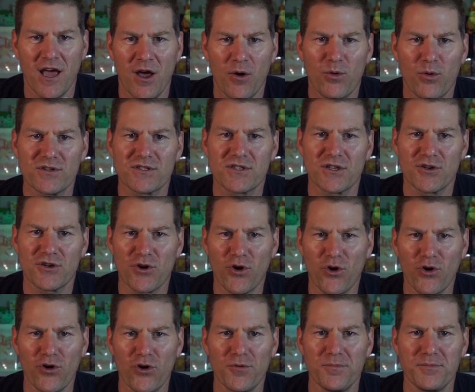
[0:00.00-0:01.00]
was the
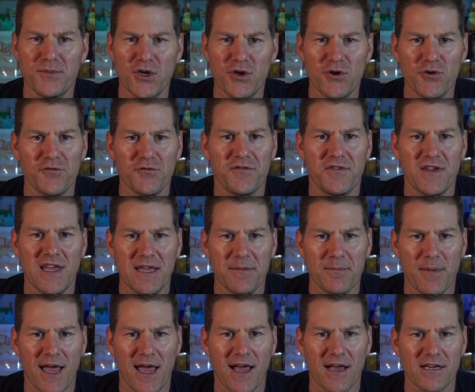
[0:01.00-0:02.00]
Gold Mew
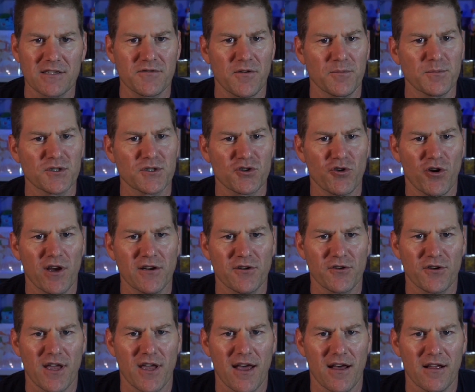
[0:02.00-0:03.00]
VMAX from the Trainer
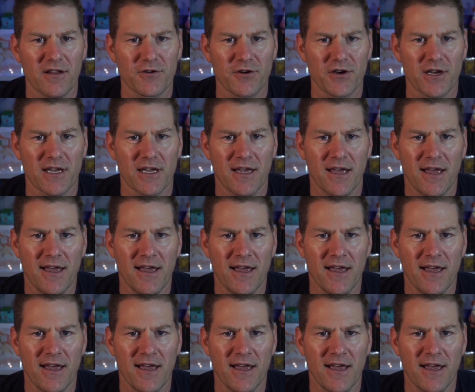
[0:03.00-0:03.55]
Gallery.